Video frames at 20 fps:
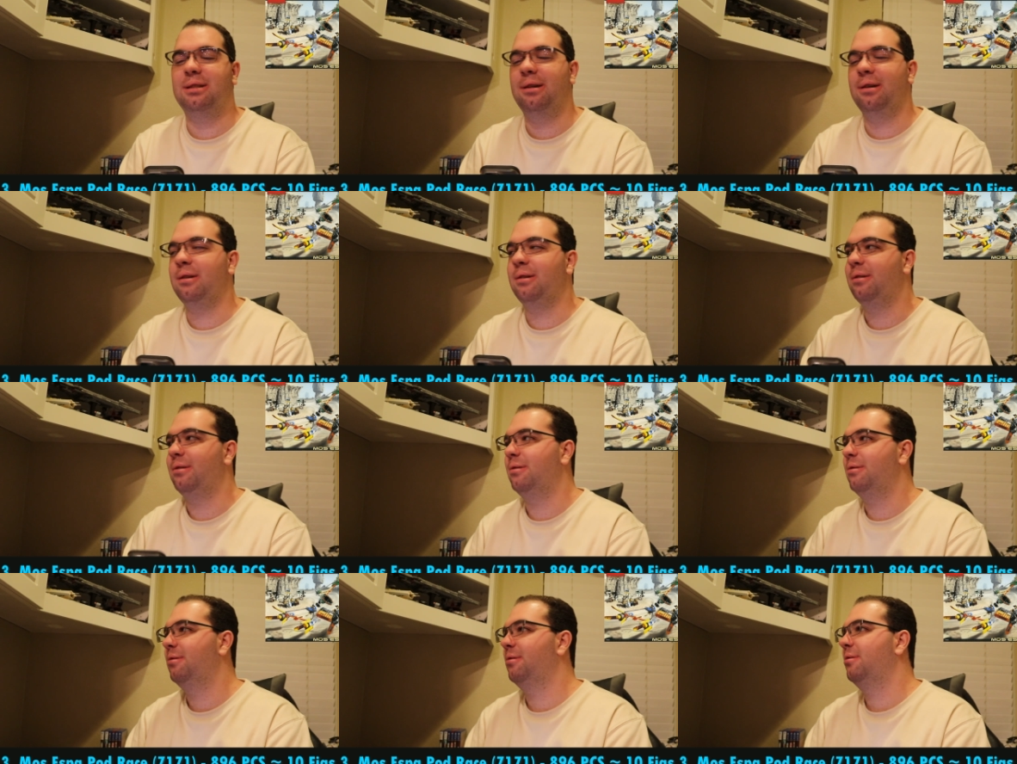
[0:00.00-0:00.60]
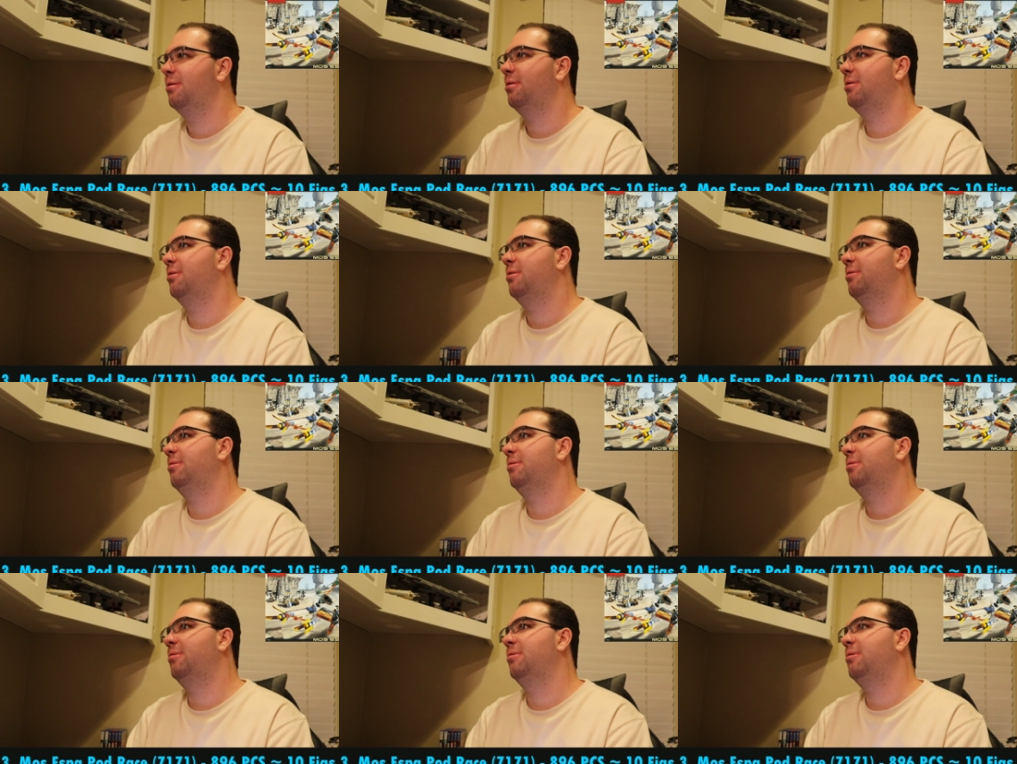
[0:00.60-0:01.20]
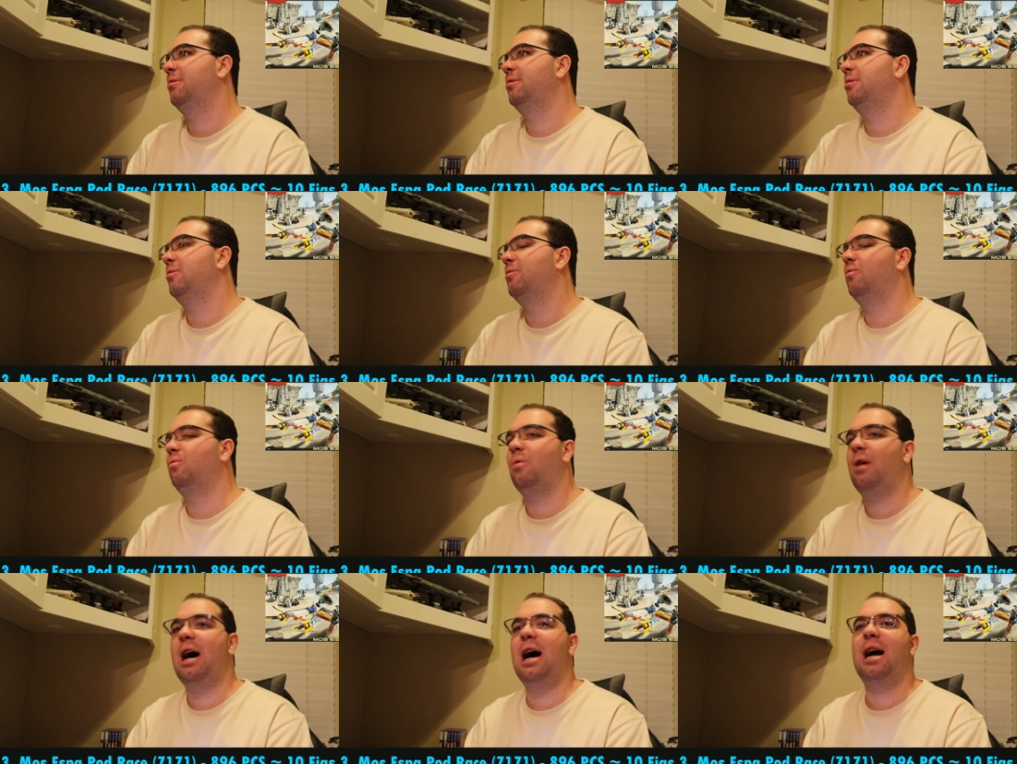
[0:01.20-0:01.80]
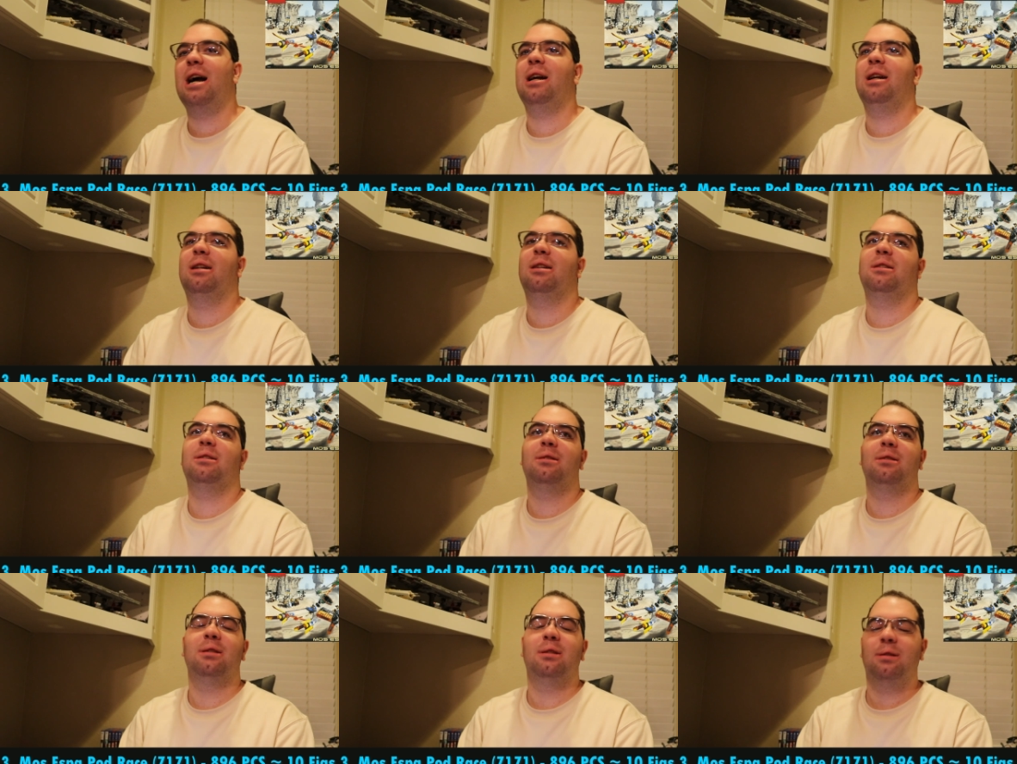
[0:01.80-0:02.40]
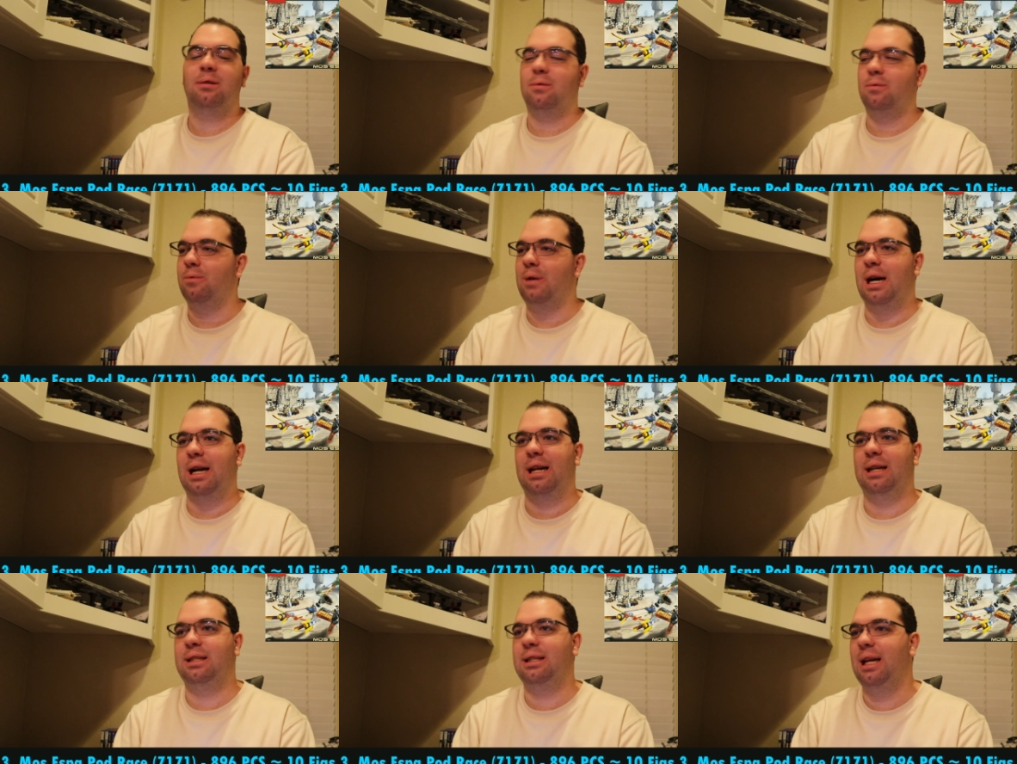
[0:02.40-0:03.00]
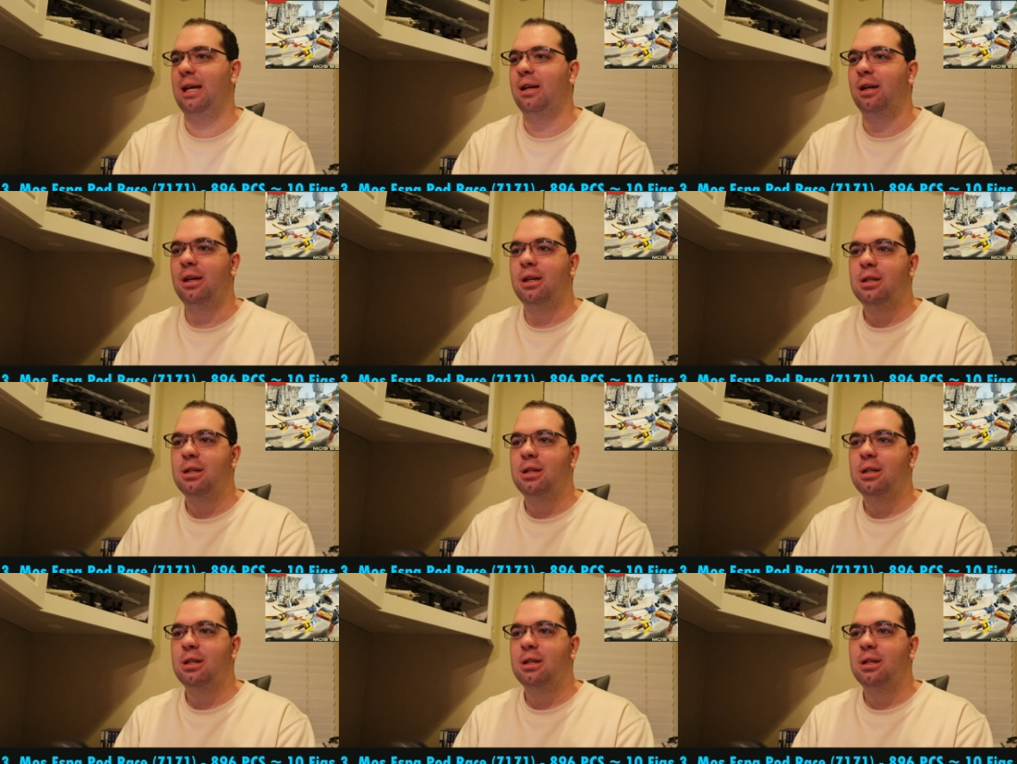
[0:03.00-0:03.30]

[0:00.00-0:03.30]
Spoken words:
Or why did I say?